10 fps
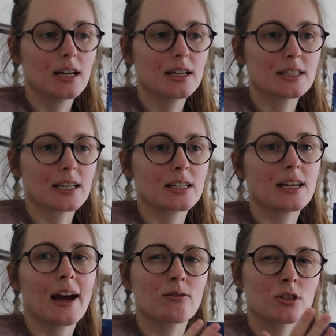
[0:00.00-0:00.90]
it's like
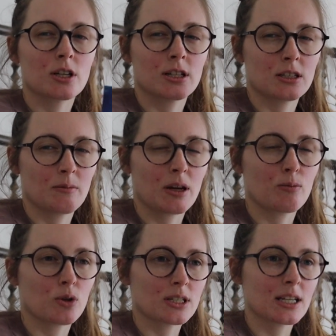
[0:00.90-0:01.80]
now starting to make
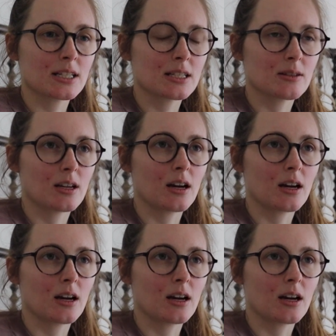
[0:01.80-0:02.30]
more sense.